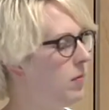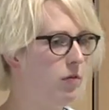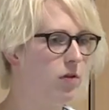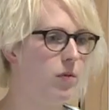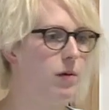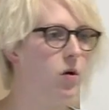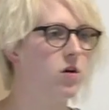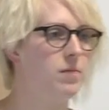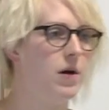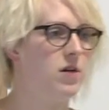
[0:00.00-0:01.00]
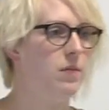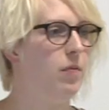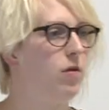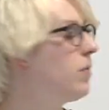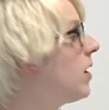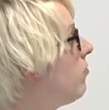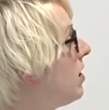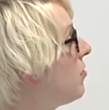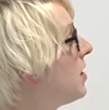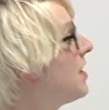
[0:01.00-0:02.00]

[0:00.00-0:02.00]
Maybe somebody blogged about it, maybe somebody retweeted